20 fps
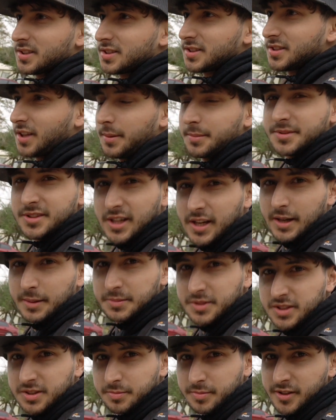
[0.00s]

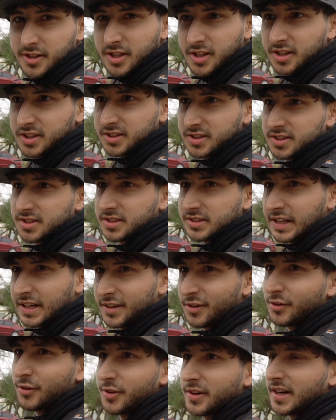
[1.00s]
sometimes is because I
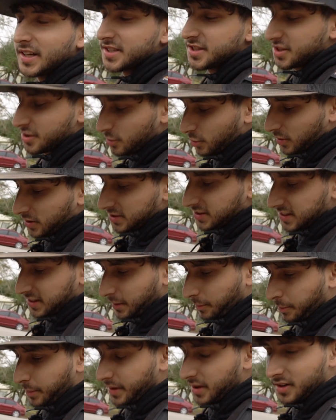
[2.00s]
know you guys just want to see
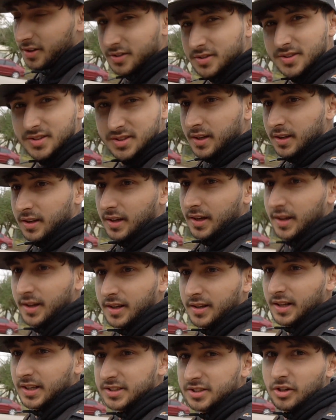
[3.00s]
the builds
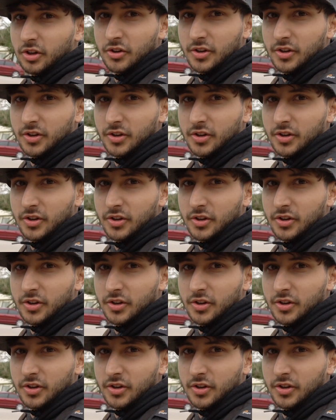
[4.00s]
and that's all